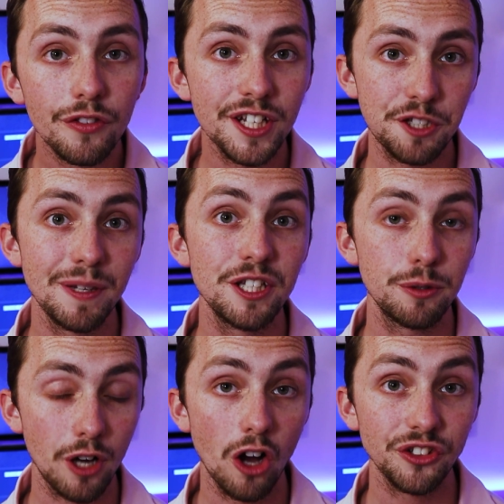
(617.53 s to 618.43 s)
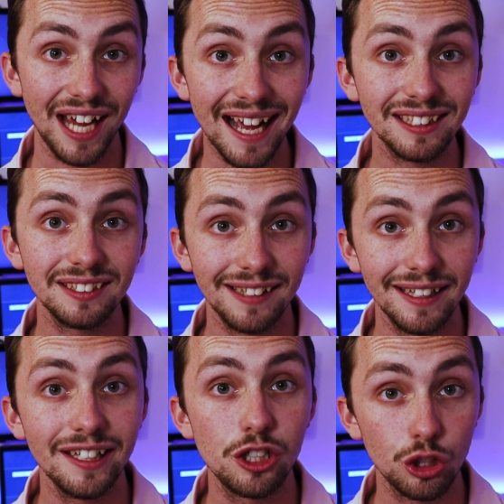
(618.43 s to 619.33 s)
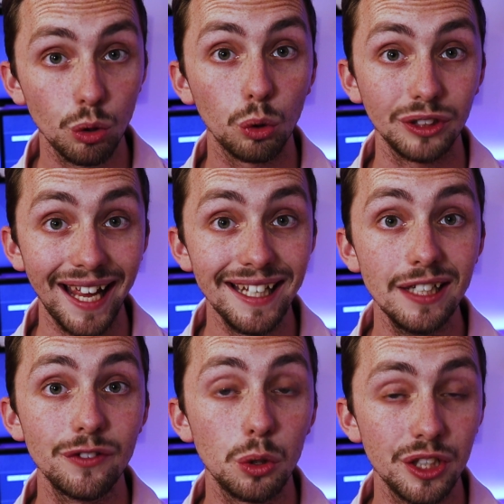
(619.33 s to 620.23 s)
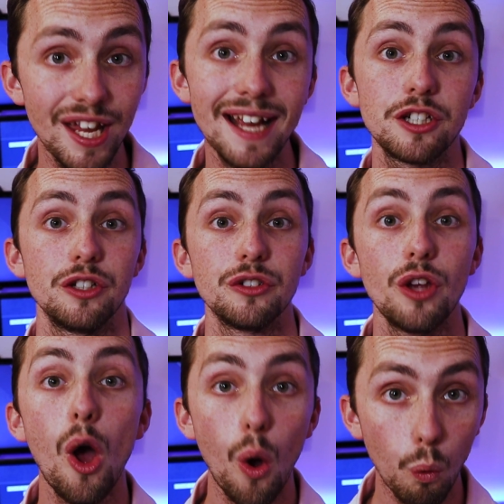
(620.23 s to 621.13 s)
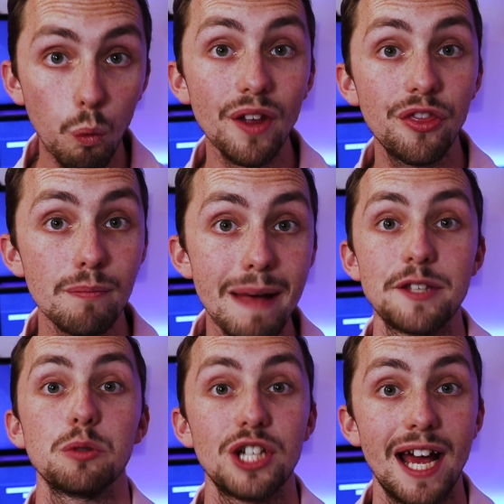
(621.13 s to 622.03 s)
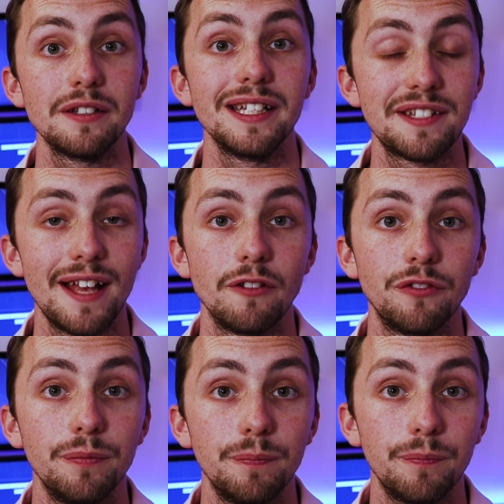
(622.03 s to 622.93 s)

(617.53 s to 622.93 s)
This means you can't accidentally short any of your connections with the metal channel itself.